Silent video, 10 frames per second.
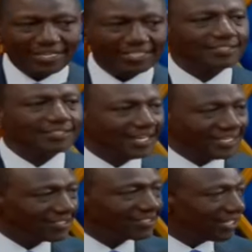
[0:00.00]

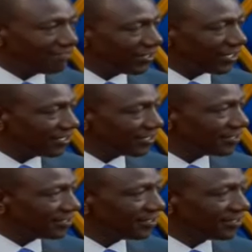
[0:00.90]
As East
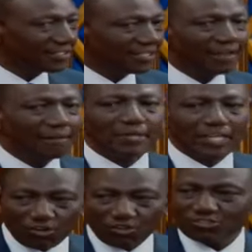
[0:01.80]
Africans.
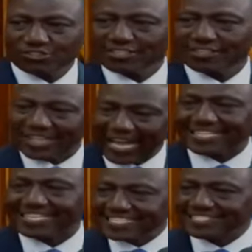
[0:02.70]
Because
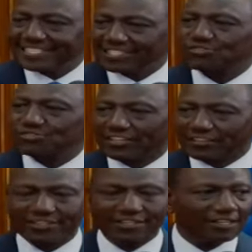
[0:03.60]
that is the
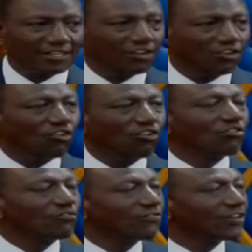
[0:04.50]
strength
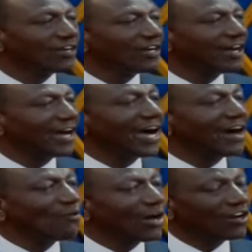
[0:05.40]
of
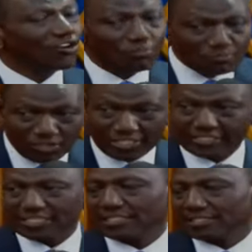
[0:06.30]
our
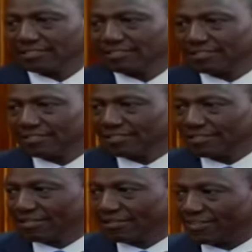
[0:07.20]
community,
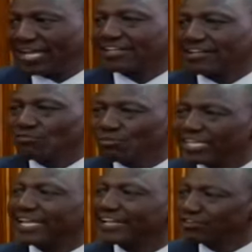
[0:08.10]
that
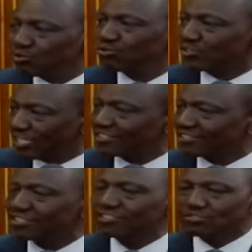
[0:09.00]
we can do
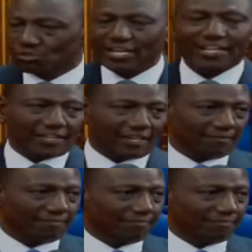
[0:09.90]
things together